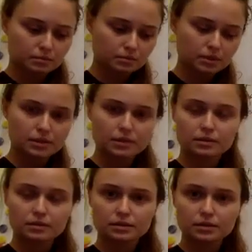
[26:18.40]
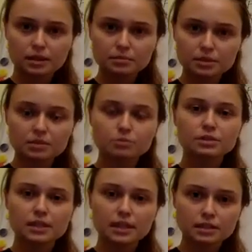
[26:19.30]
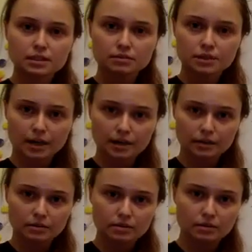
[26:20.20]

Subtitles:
this subsidy with negative sign.